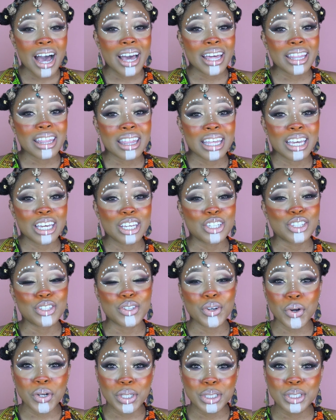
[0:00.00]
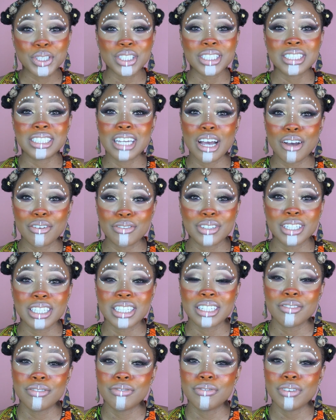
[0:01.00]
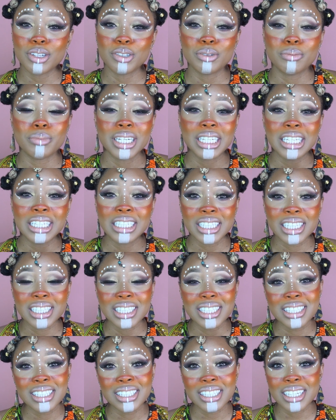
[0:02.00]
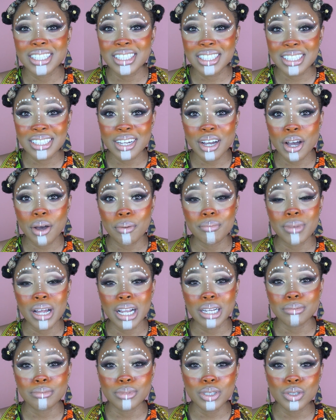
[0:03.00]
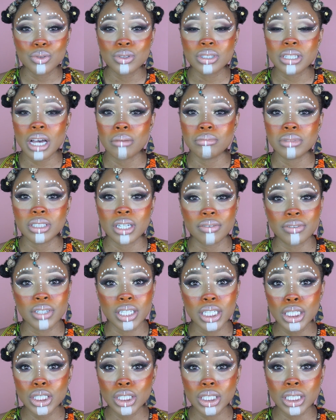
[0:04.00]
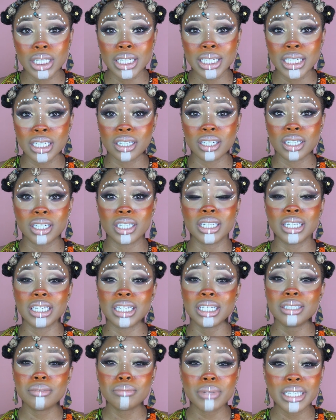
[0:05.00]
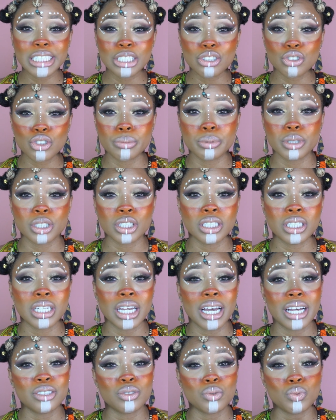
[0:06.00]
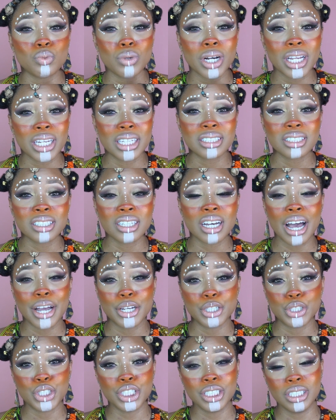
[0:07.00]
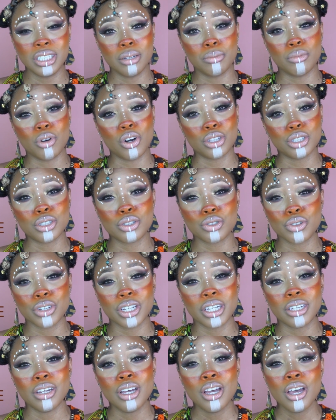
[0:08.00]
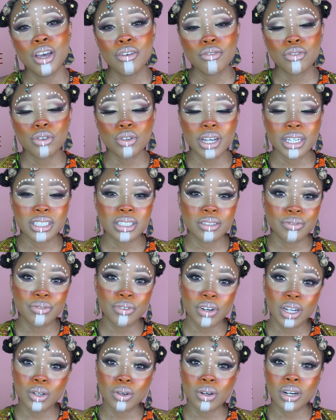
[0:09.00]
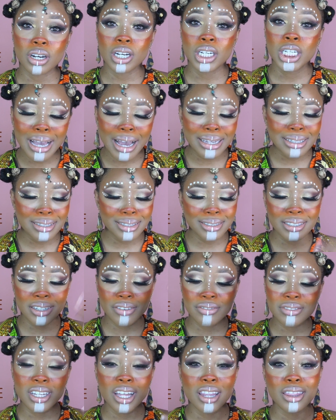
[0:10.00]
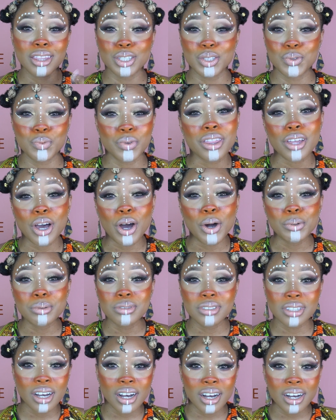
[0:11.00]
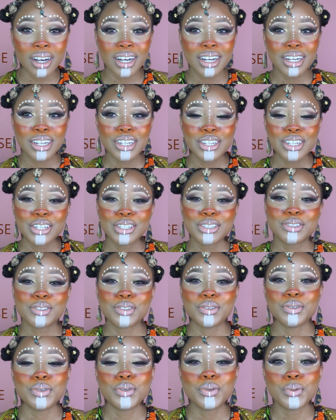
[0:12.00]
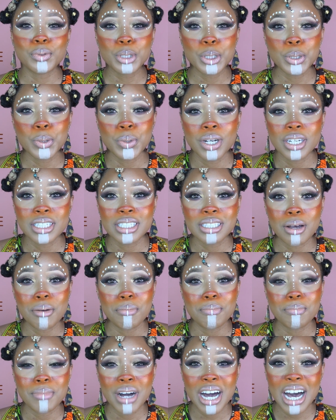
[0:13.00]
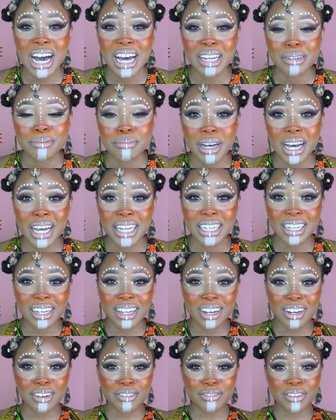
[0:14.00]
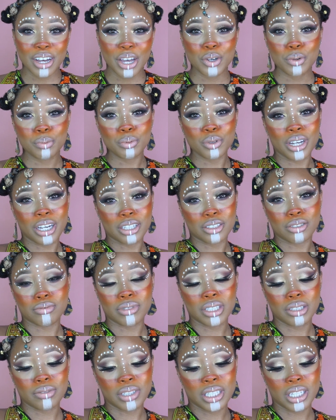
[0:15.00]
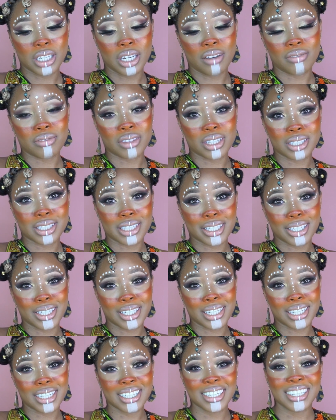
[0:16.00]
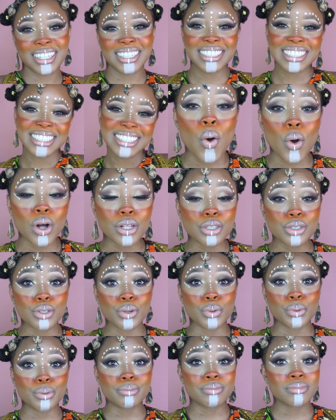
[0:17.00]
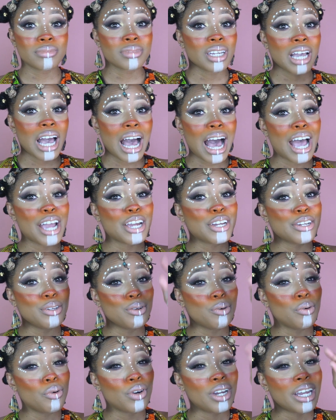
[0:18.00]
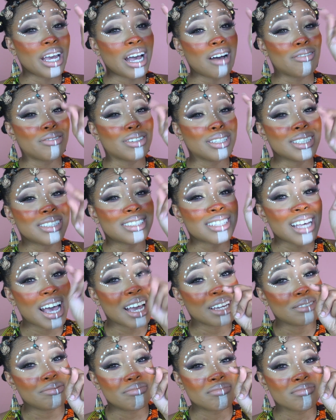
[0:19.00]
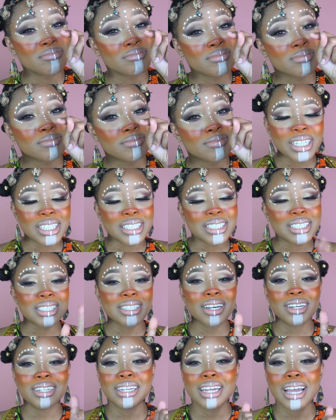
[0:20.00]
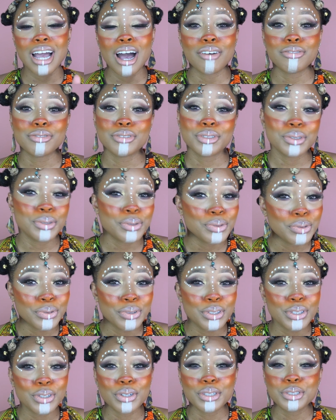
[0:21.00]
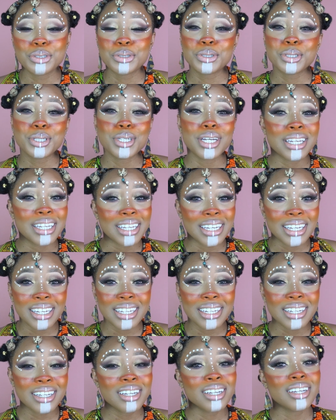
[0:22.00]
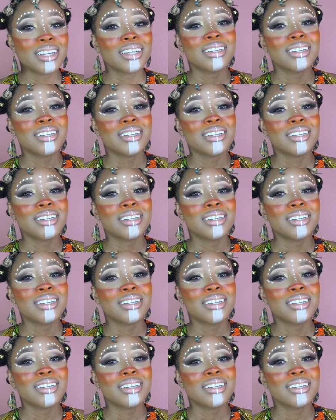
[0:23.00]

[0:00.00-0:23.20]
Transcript: I think y'all should definitely follow my little sister, BELLE.MUSE. I'm definitely gonna link her in my description as well as her IG name on the screen for you guys to follow her. I couldn't have done this without her. So go show her some mad love. I hope you guys really love this look. Also, I know all you have in the time. It's Sunday afternoon, you're chilling.